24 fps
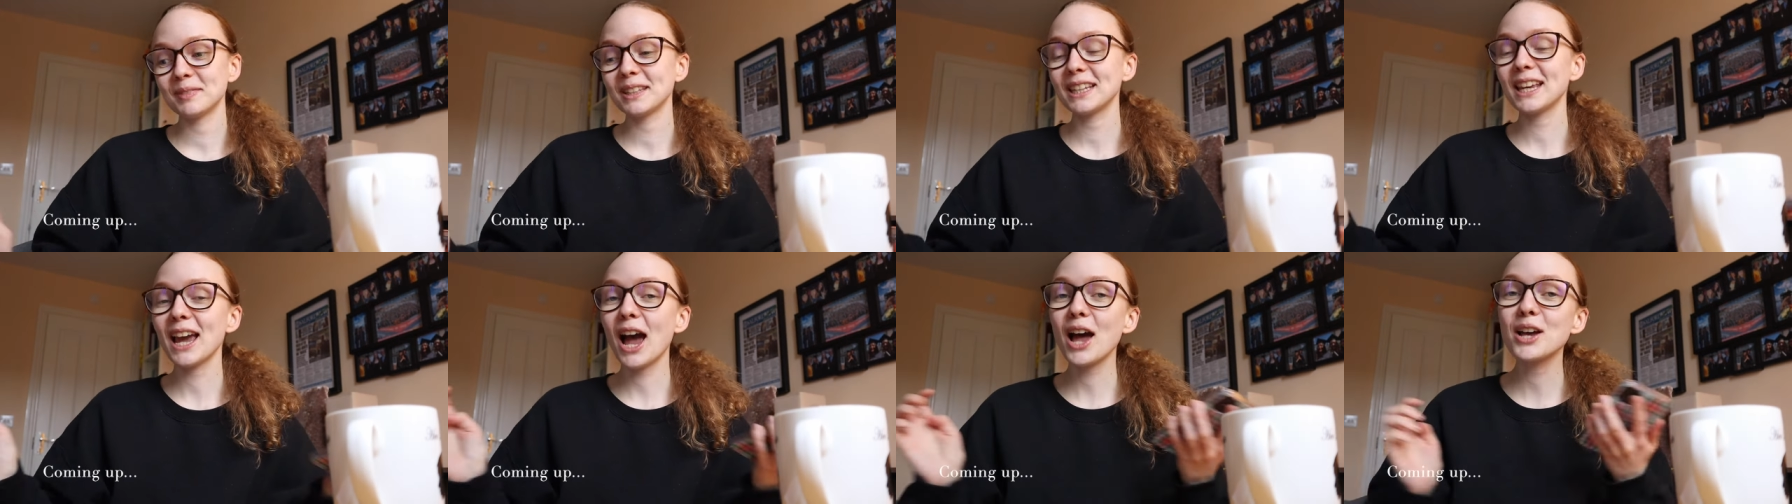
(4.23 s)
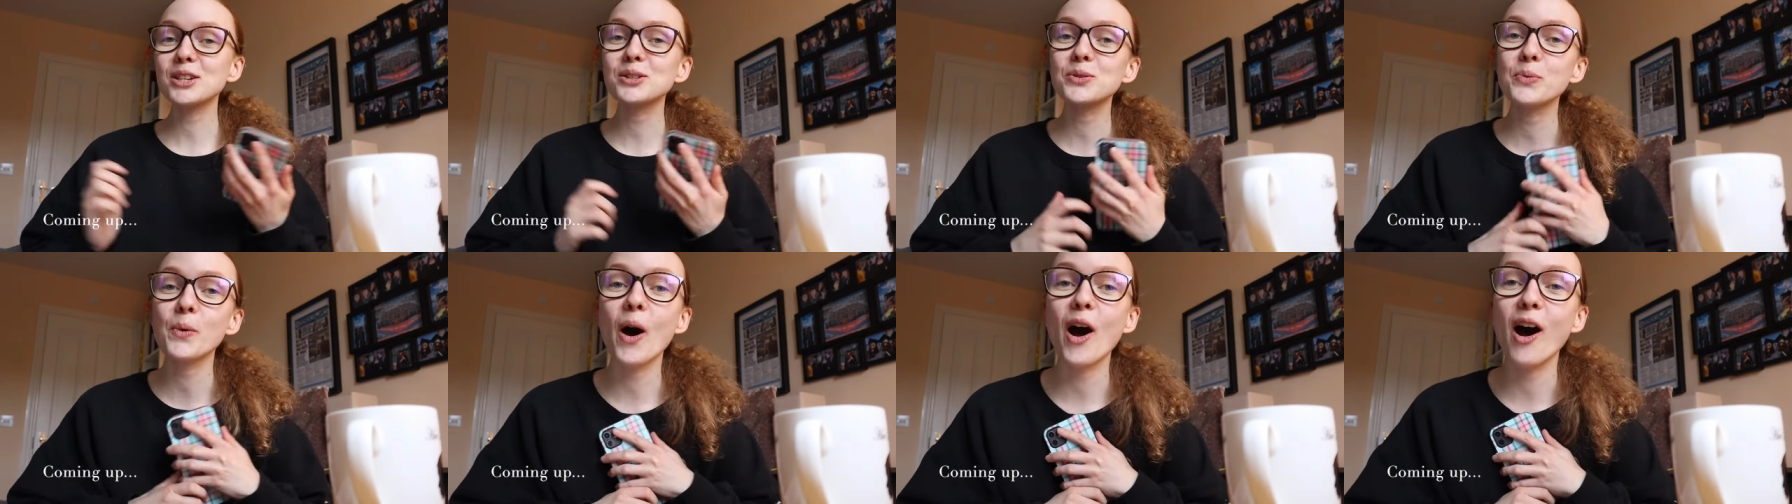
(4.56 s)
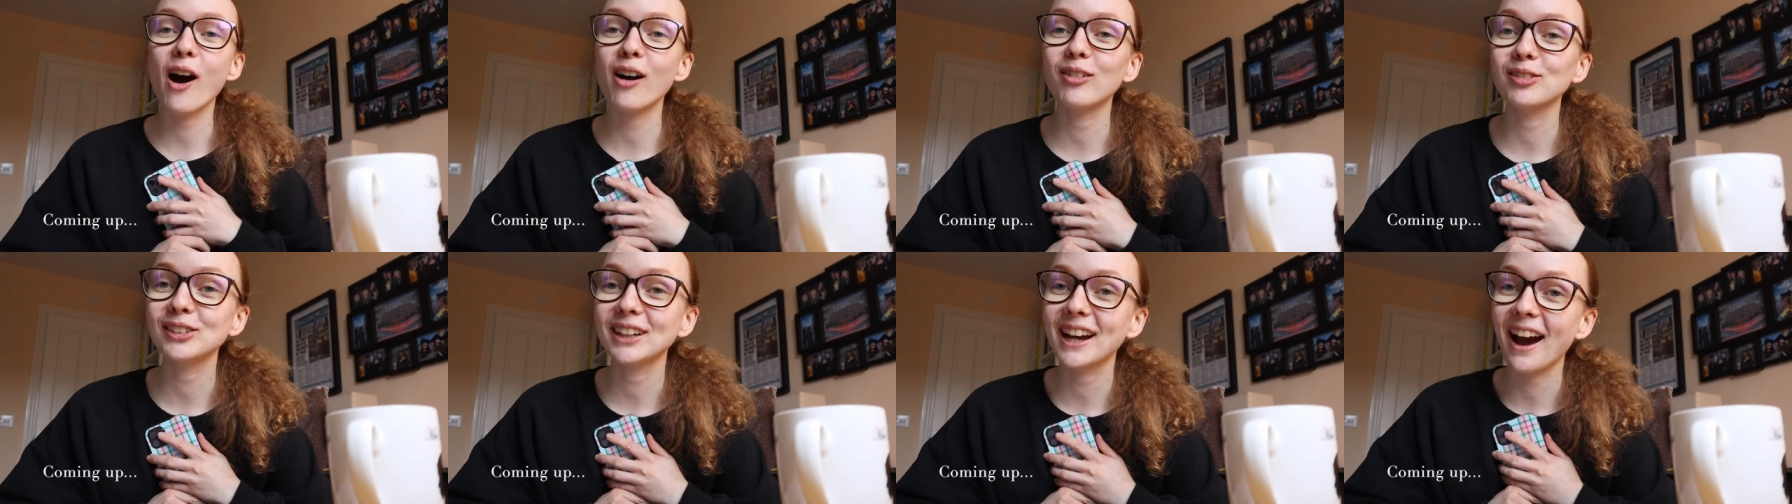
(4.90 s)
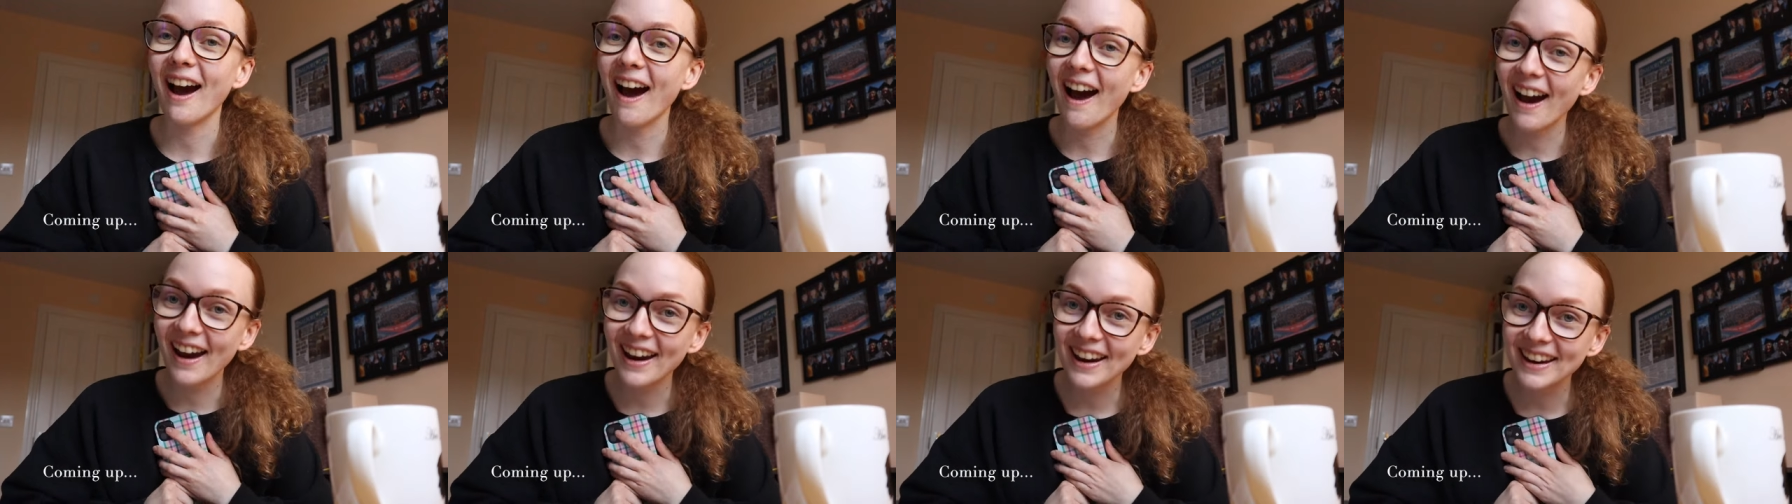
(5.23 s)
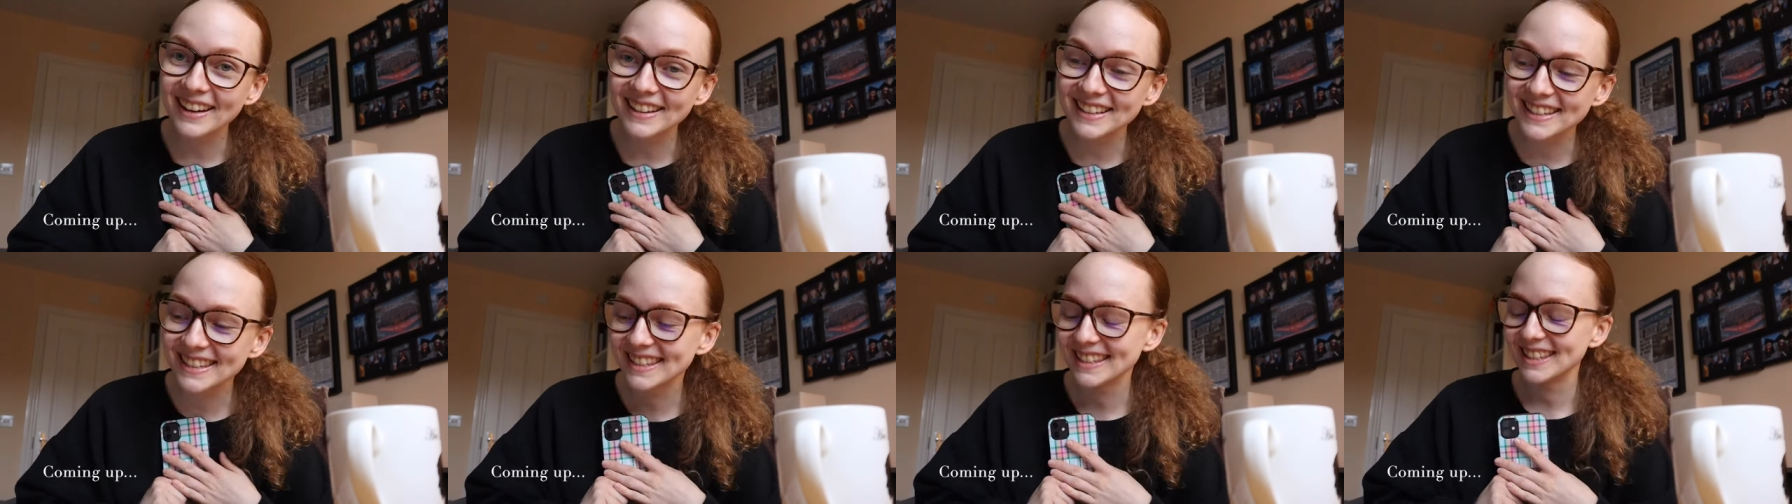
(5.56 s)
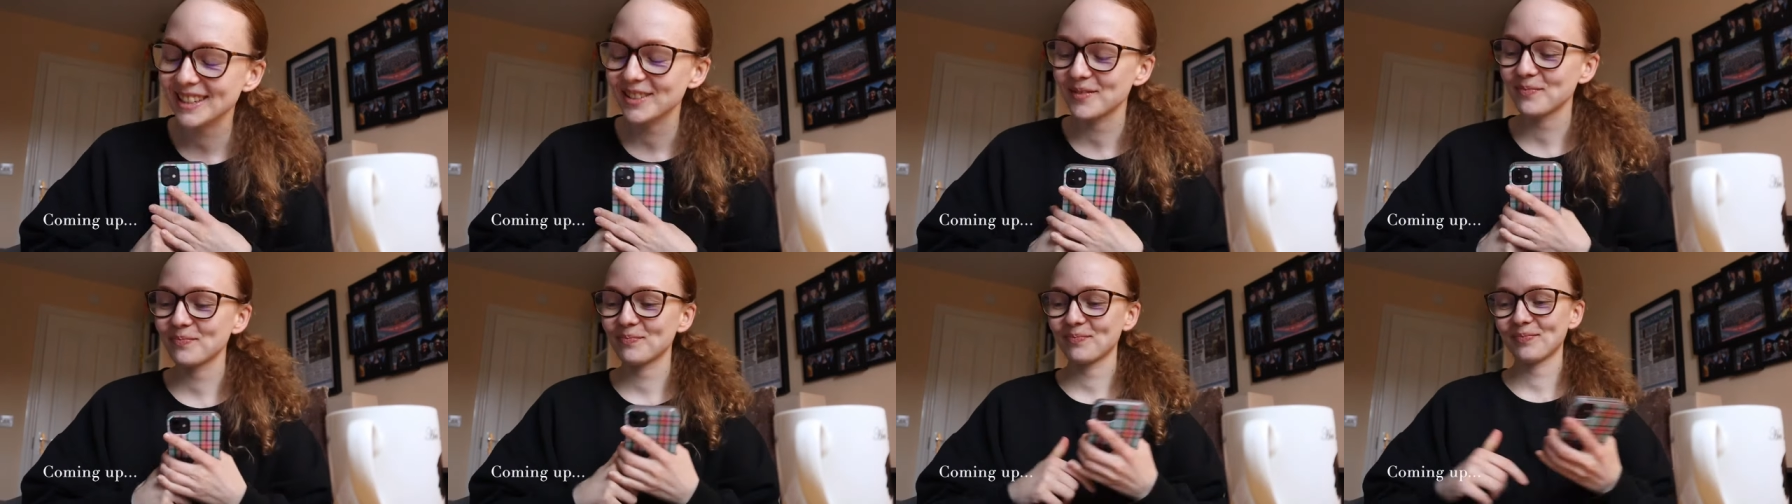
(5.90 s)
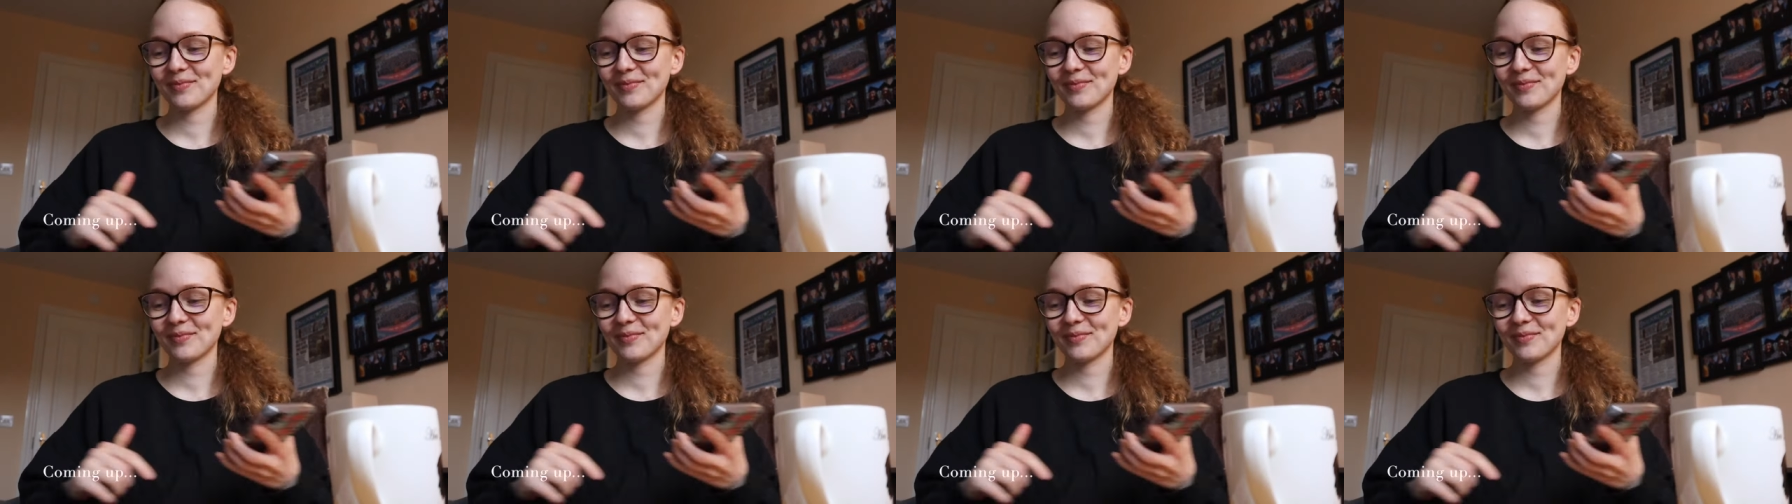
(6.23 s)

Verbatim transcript: Guess what, guys?